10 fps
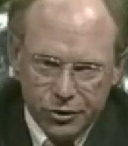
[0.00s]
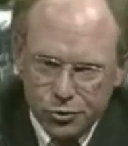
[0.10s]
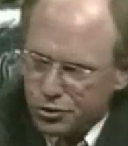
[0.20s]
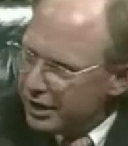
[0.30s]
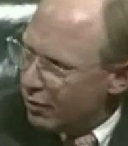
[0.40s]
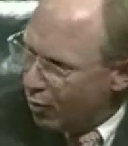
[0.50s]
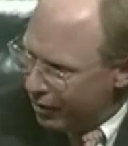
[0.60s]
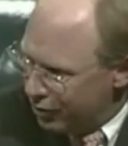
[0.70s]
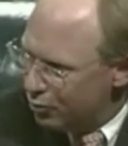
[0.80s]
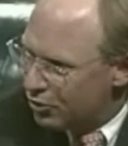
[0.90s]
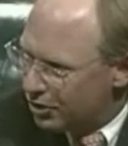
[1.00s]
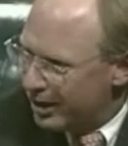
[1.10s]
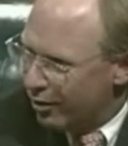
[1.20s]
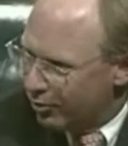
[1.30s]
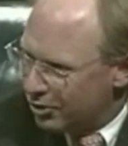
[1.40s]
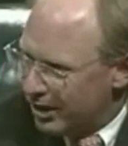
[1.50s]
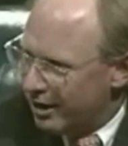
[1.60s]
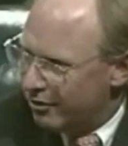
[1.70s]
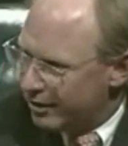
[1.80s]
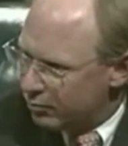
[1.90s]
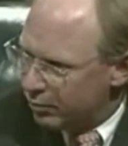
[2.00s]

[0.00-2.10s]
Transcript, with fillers: And you see what you see on Saturdays